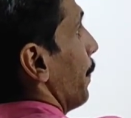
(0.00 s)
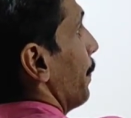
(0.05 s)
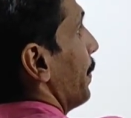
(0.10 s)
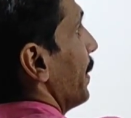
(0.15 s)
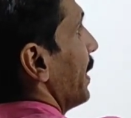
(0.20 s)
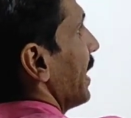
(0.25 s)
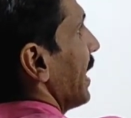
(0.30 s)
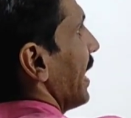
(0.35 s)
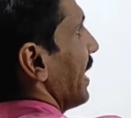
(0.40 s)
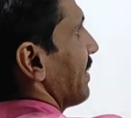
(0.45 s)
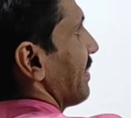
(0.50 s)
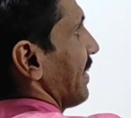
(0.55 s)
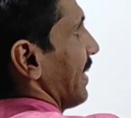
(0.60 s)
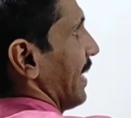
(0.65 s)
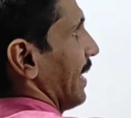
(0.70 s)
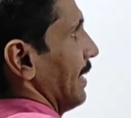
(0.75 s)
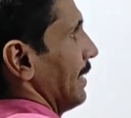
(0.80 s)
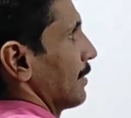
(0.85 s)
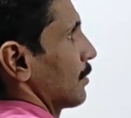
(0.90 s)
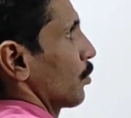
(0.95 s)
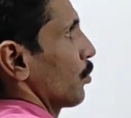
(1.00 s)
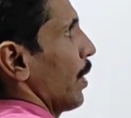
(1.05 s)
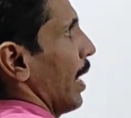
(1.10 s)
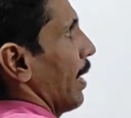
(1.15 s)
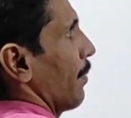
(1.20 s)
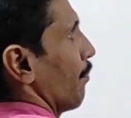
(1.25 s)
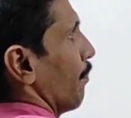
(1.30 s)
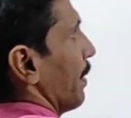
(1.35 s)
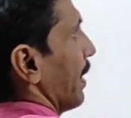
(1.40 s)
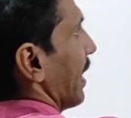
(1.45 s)
BaCl2
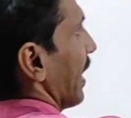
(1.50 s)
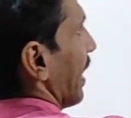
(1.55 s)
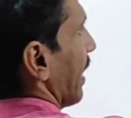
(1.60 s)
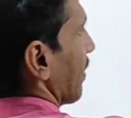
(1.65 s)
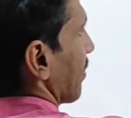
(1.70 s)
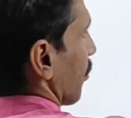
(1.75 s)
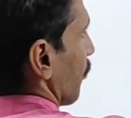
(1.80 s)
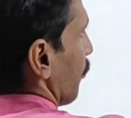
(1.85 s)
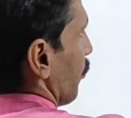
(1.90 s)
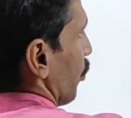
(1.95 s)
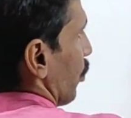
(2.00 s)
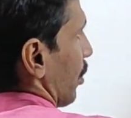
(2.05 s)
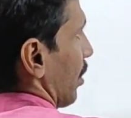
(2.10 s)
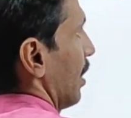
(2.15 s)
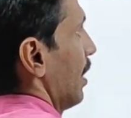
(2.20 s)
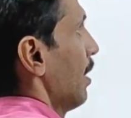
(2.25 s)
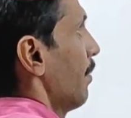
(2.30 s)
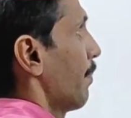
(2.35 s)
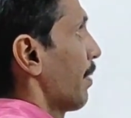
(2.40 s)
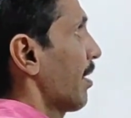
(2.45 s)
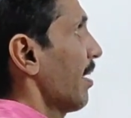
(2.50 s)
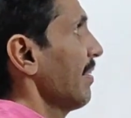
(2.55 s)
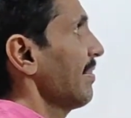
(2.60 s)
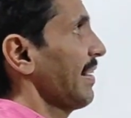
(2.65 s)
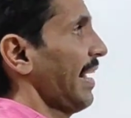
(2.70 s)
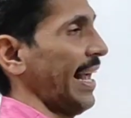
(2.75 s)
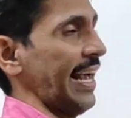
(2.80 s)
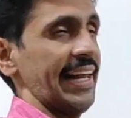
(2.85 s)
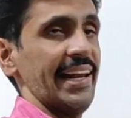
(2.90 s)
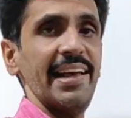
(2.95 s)
and BaSO4.
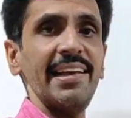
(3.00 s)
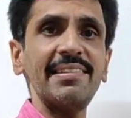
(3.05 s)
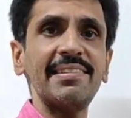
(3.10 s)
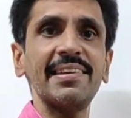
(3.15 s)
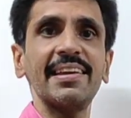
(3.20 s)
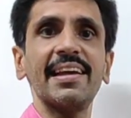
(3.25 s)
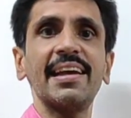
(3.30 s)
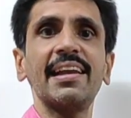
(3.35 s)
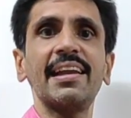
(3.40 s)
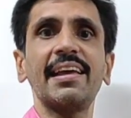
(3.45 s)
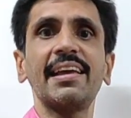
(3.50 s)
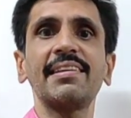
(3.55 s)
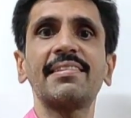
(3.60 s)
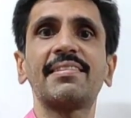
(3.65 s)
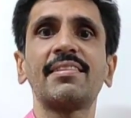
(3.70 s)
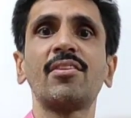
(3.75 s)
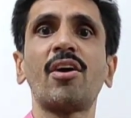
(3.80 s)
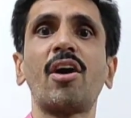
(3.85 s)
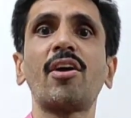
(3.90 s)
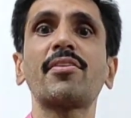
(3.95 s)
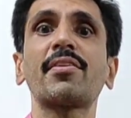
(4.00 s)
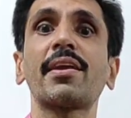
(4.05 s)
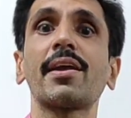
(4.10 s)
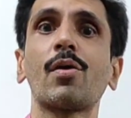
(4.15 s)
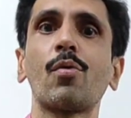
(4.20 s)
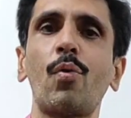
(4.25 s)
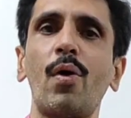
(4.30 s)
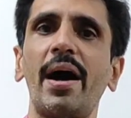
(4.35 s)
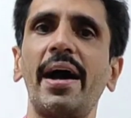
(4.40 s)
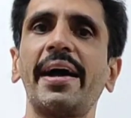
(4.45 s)
Because NaCl is not
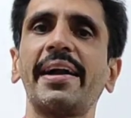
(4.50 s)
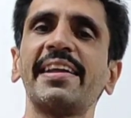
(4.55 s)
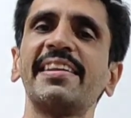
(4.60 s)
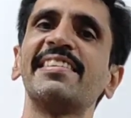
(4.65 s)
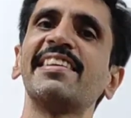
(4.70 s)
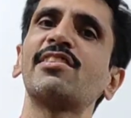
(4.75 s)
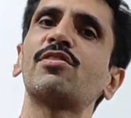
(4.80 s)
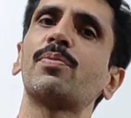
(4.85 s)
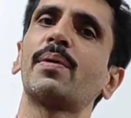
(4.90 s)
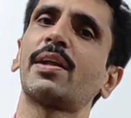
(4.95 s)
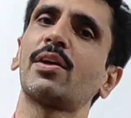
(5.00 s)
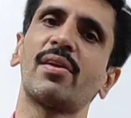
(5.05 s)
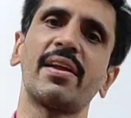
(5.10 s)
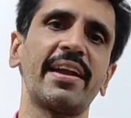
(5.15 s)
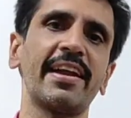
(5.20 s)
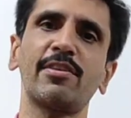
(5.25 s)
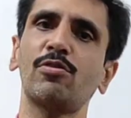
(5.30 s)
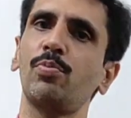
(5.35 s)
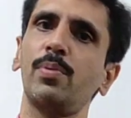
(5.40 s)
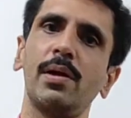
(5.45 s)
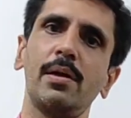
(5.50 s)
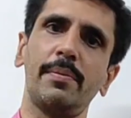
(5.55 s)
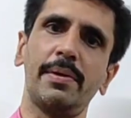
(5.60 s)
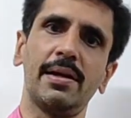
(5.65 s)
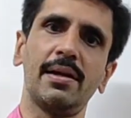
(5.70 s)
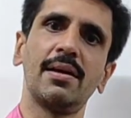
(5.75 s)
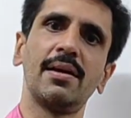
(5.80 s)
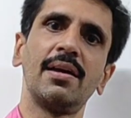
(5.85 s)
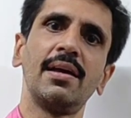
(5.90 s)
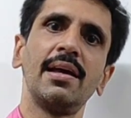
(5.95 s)
required in this particular experiment.